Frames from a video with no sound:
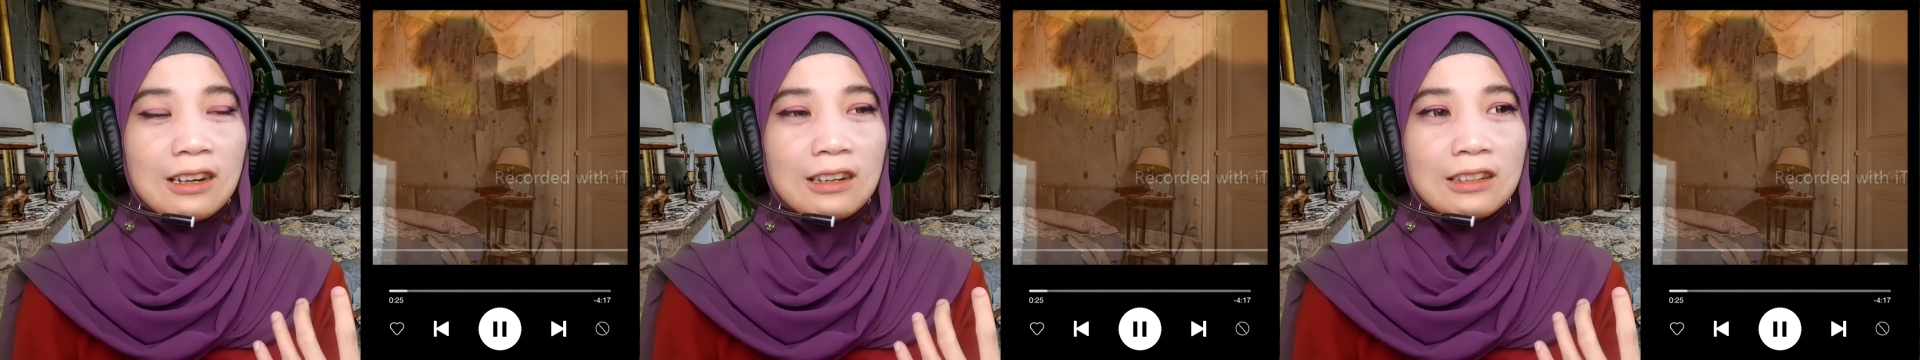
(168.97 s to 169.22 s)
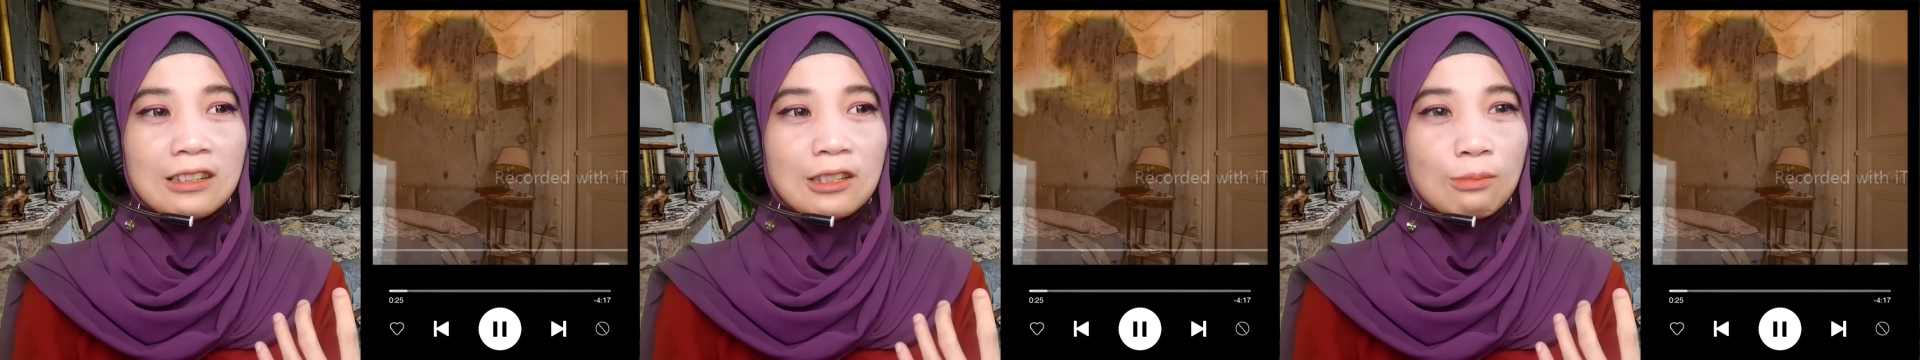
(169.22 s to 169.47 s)

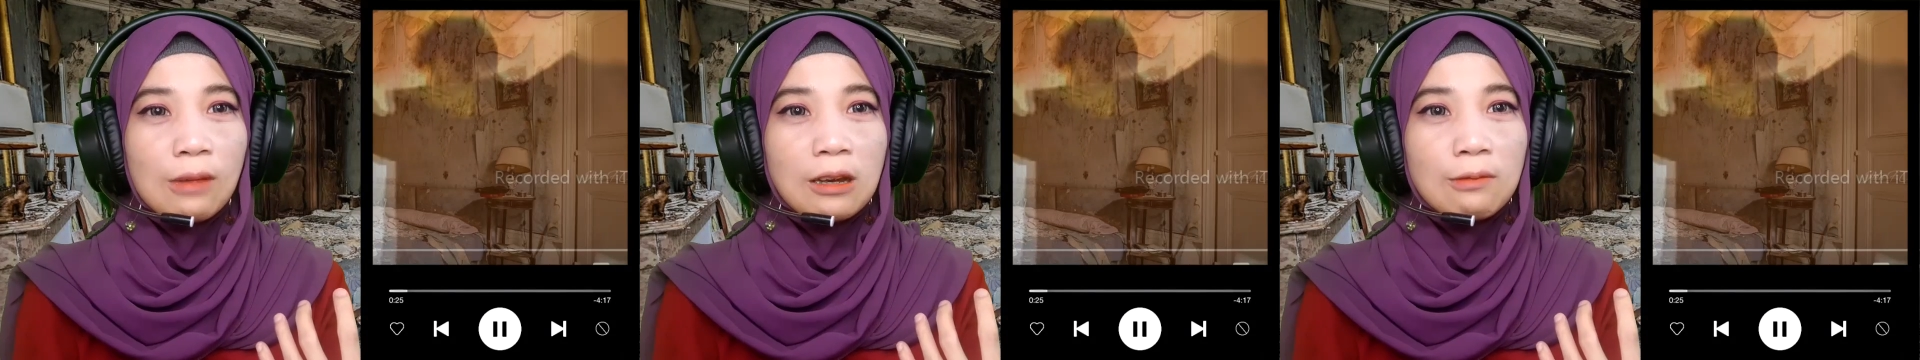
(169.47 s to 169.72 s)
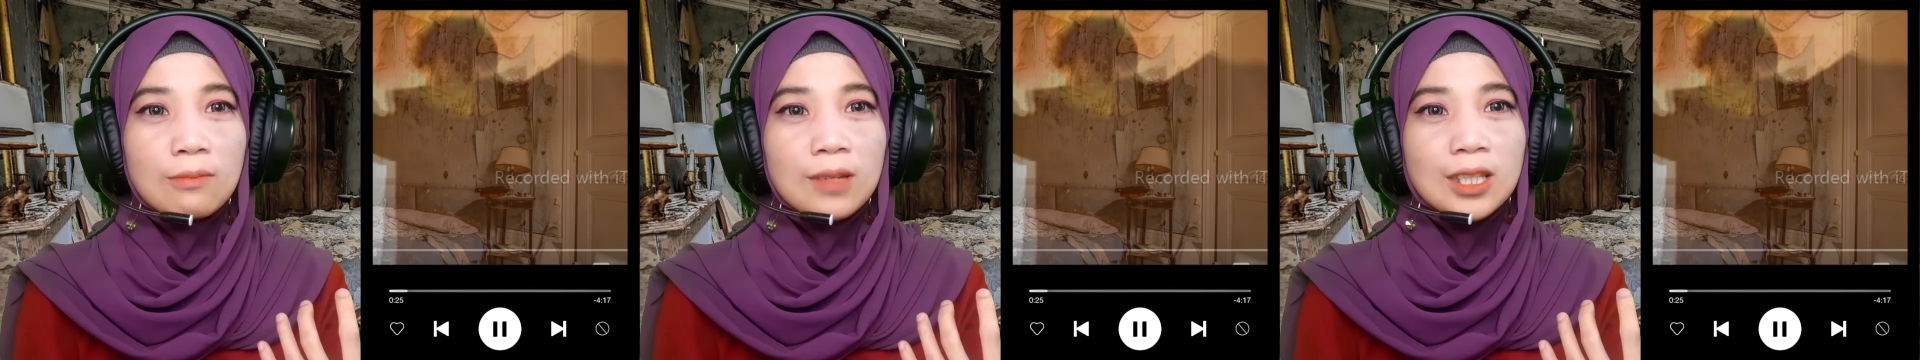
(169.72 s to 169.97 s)
this
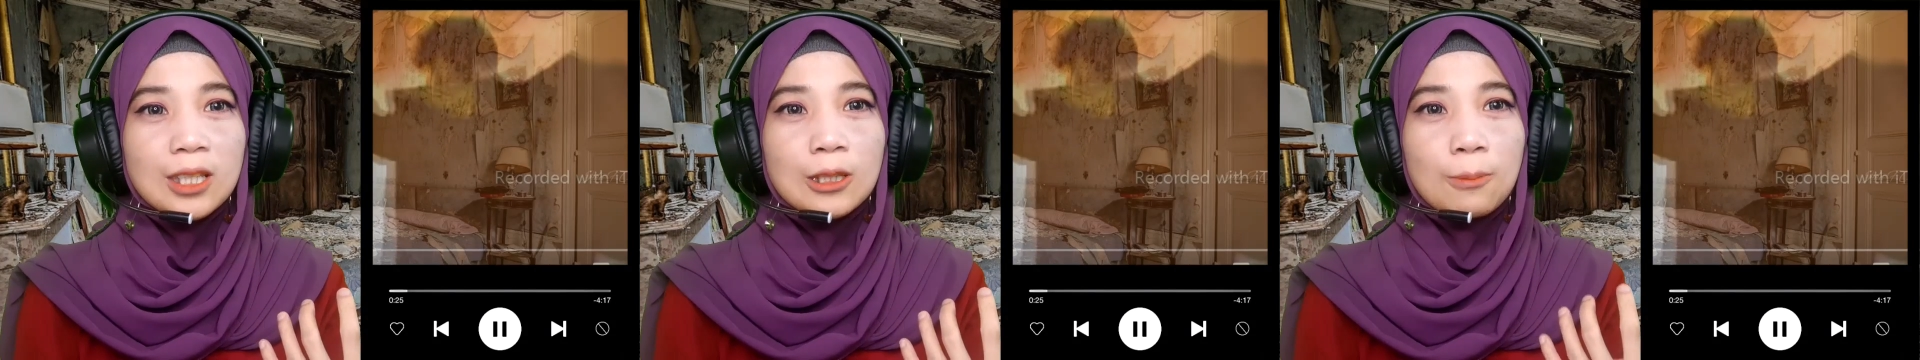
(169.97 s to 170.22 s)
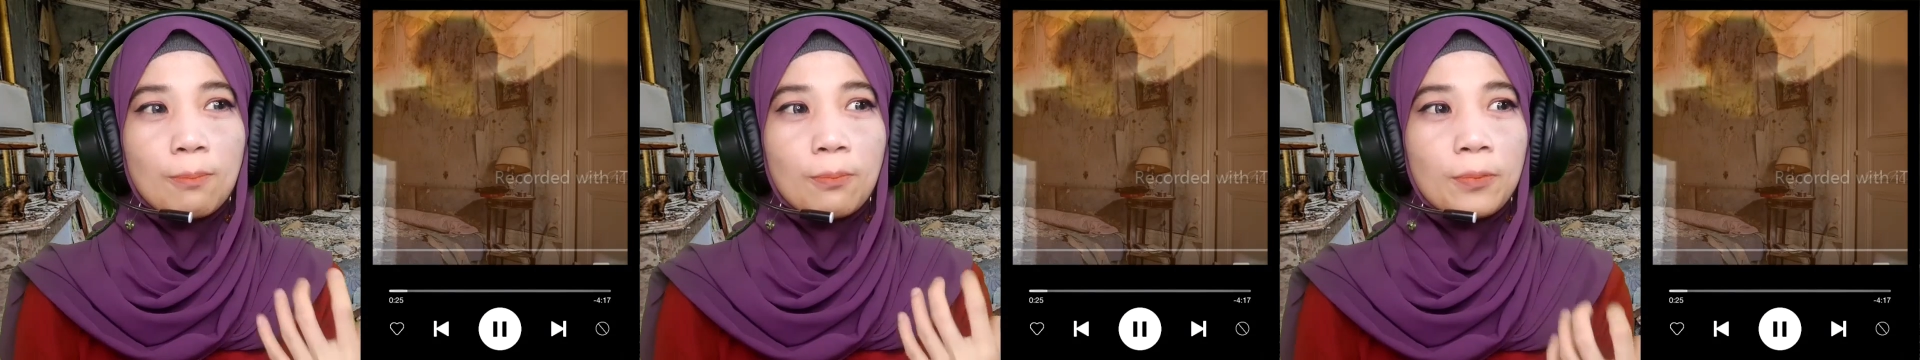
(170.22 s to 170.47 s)
make me
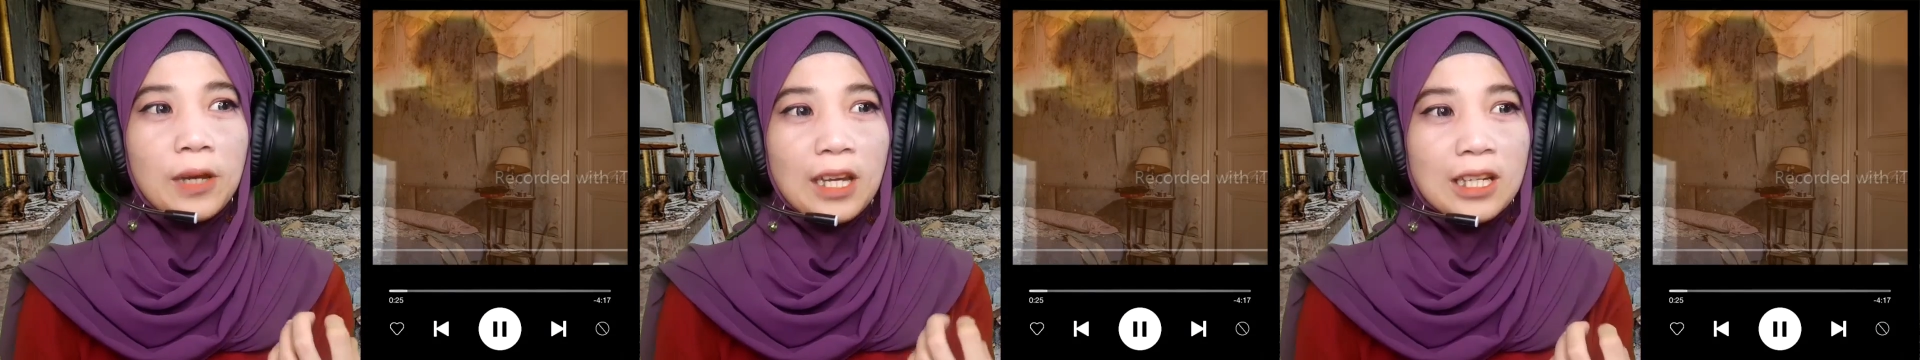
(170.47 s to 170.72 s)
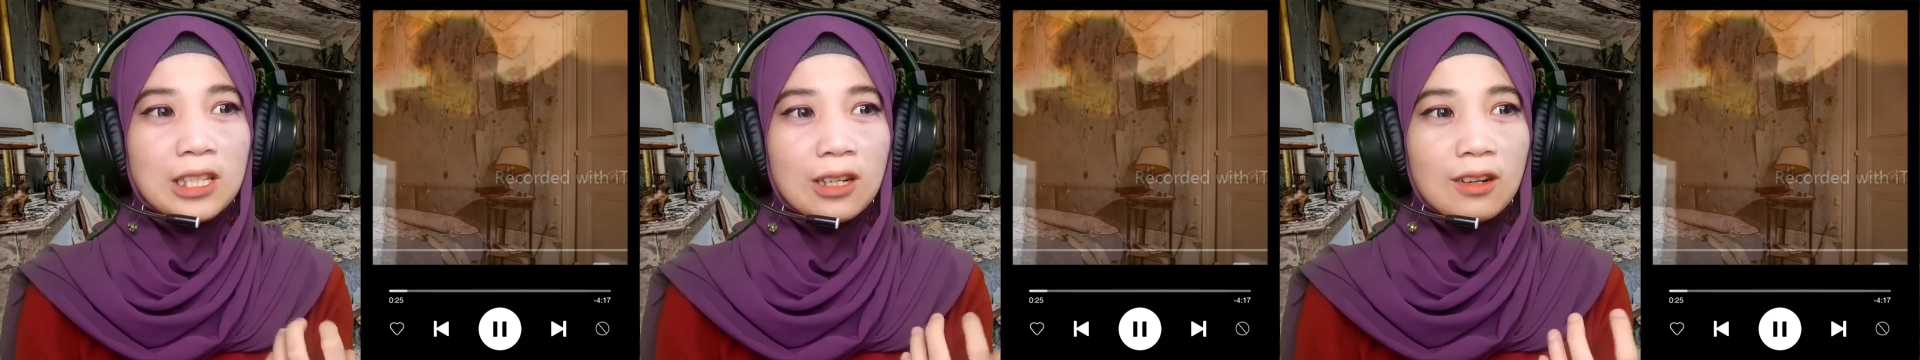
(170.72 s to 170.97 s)

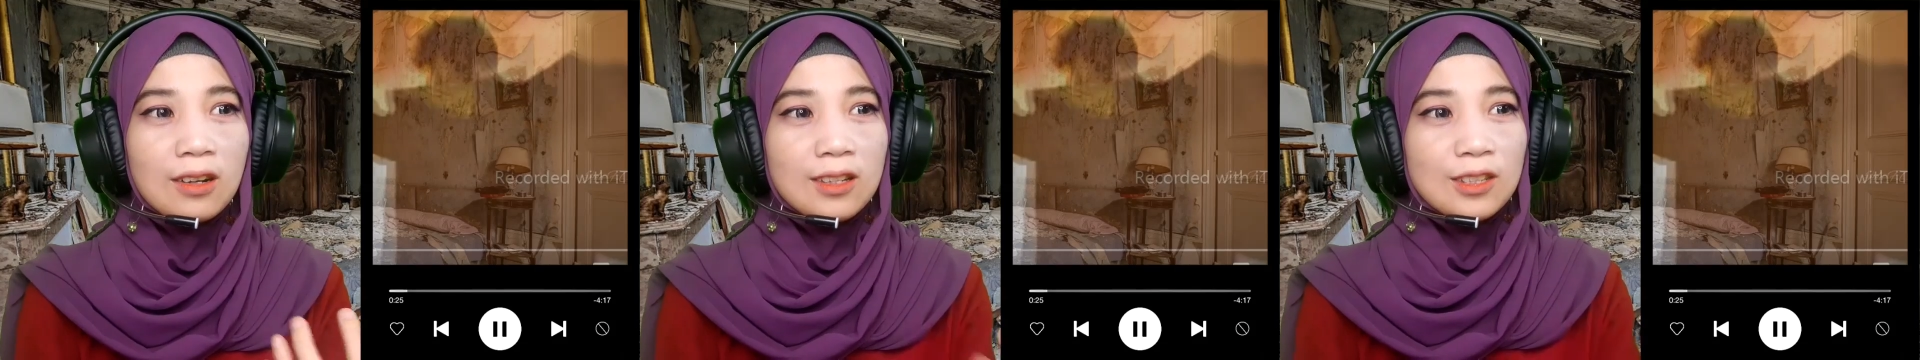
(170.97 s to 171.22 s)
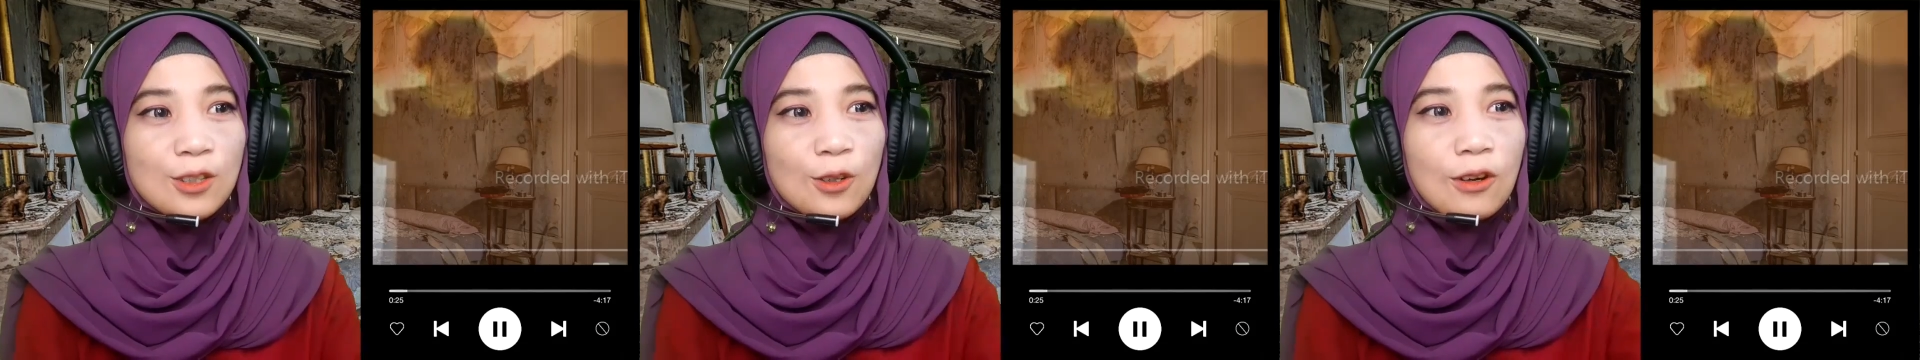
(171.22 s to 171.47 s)

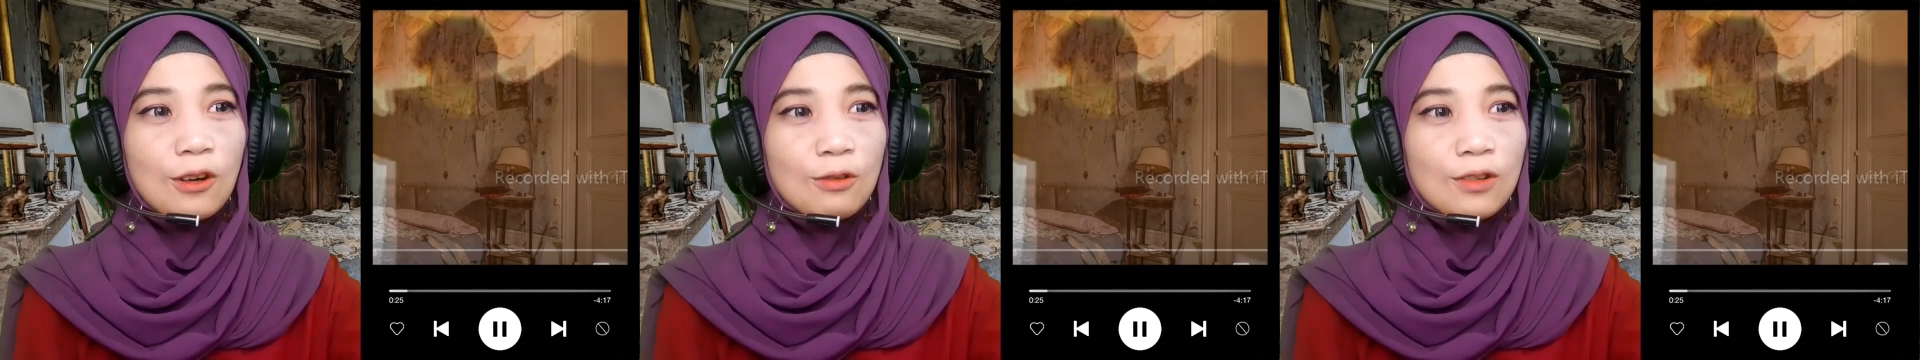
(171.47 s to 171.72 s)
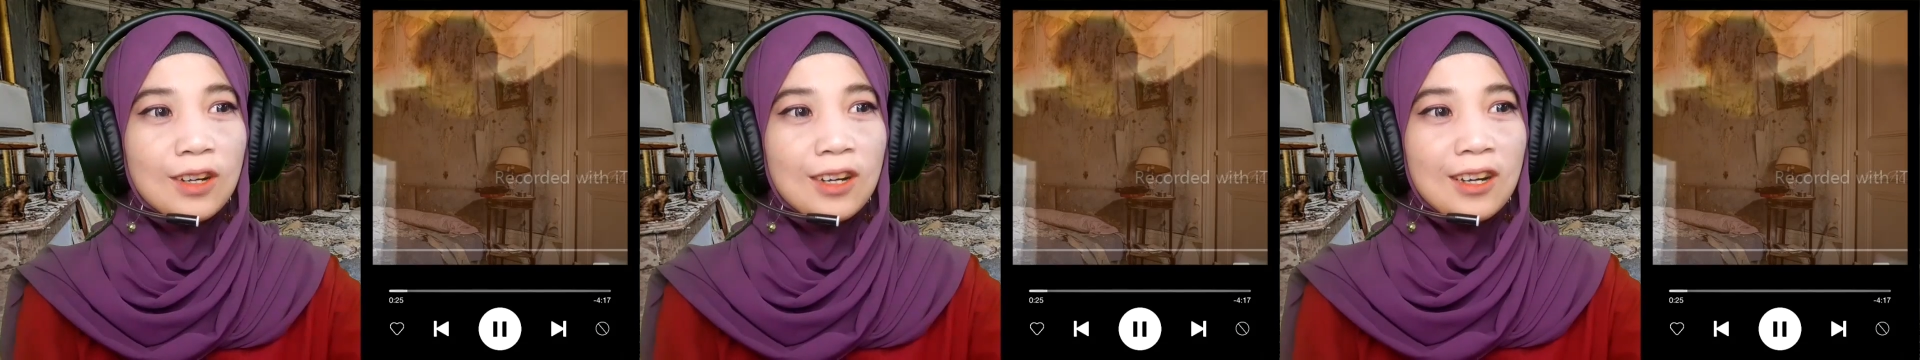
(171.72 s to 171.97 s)
speechless, you know.